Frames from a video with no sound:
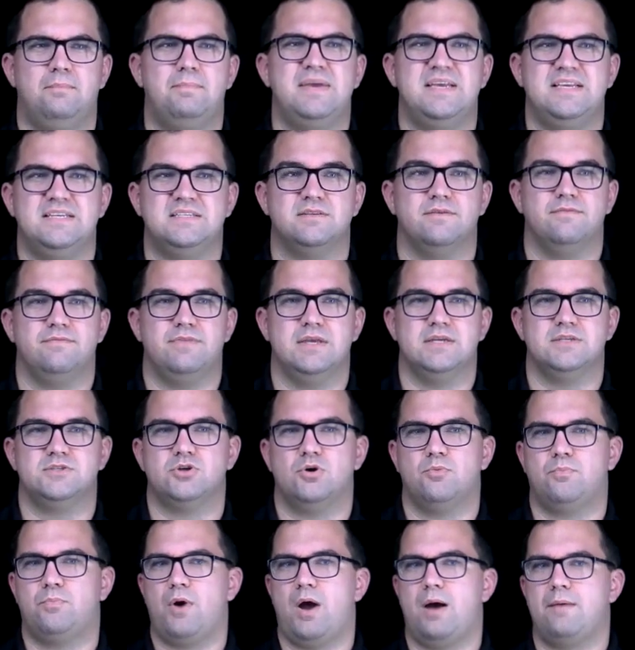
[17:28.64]
piece of this.
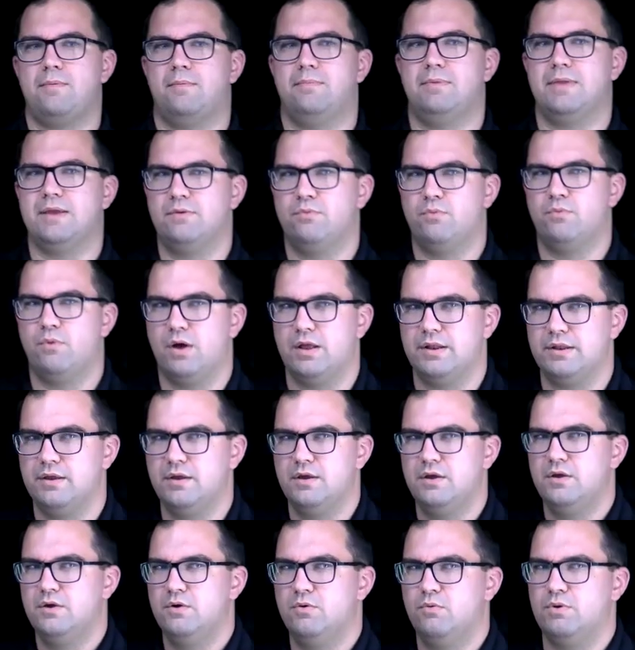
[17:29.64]
So probably what
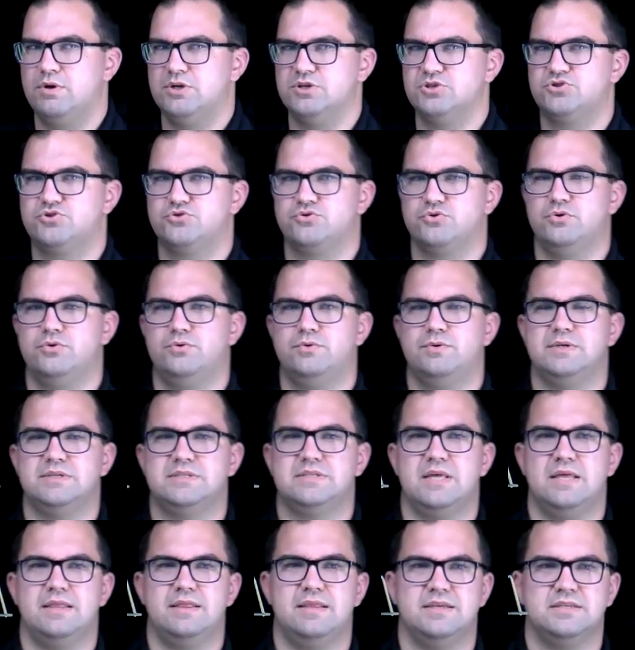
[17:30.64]
is true
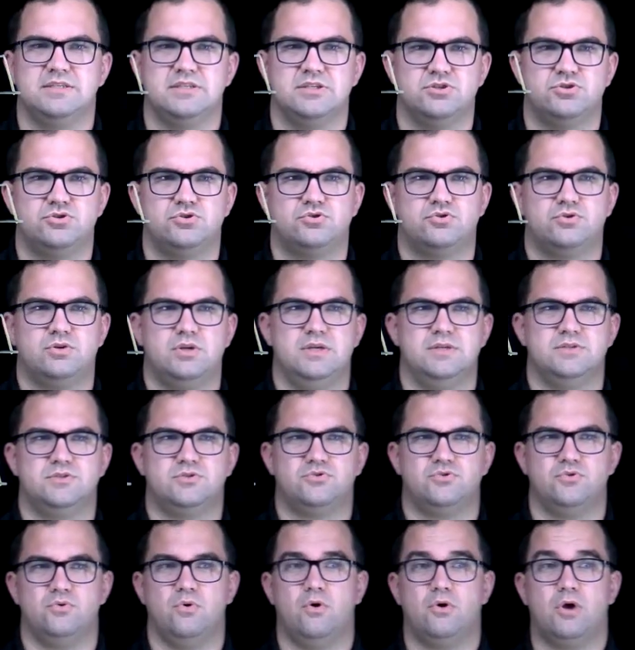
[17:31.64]
is that this is
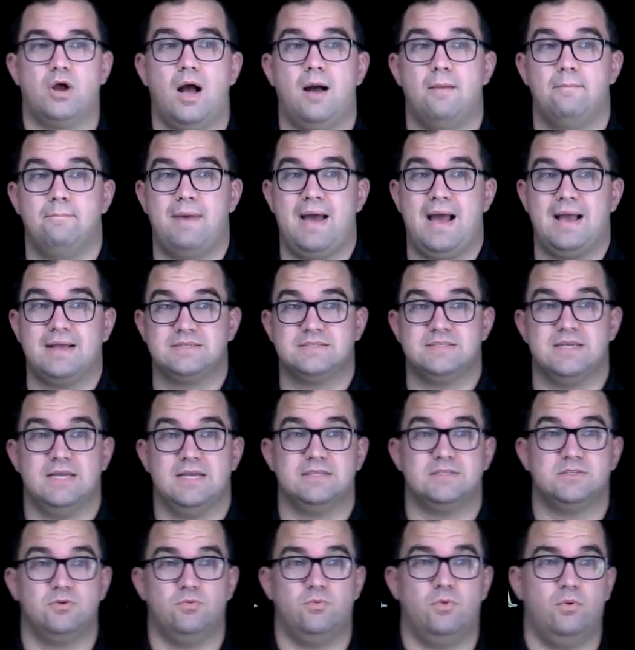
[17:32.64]
true on compact
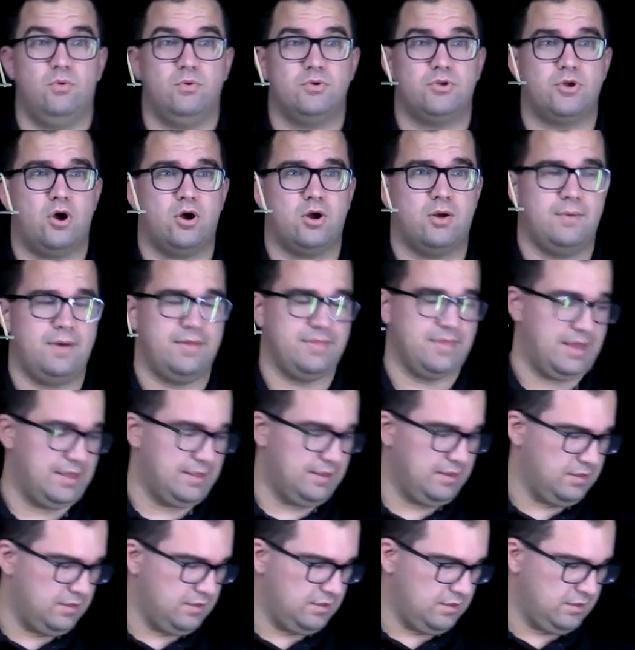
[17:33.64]
sets. So we'll talk about
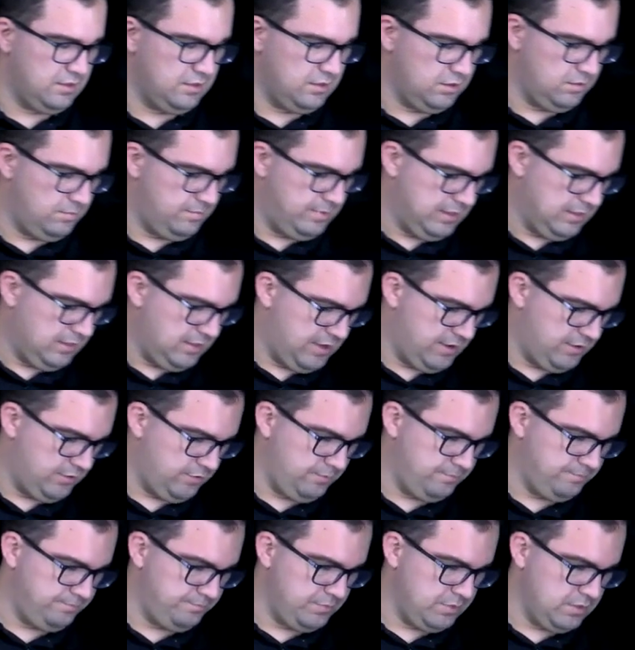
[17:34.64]
that a little bit
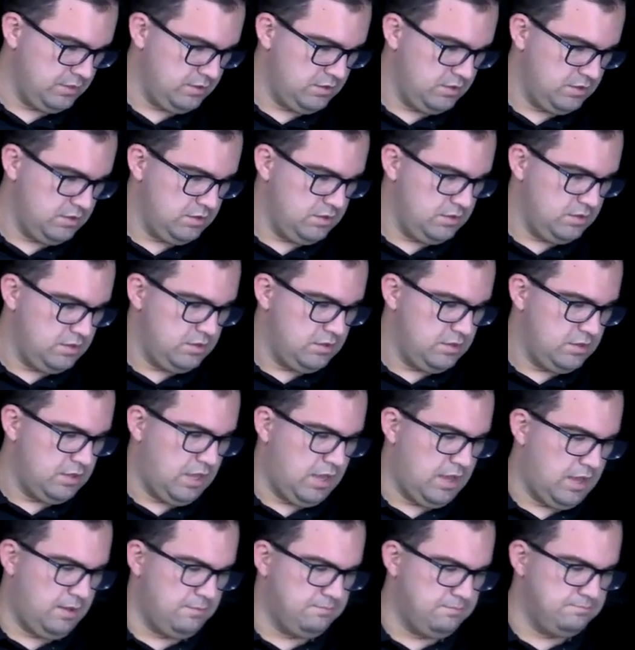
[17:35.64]
later.
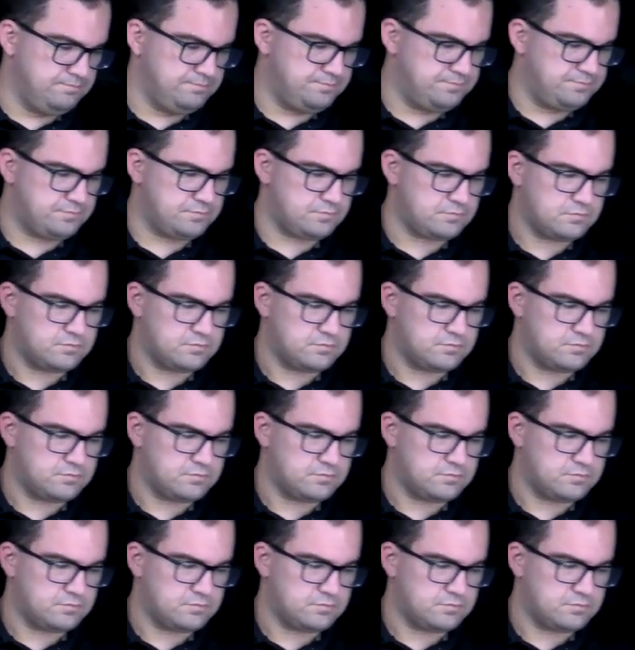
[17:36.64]
Um,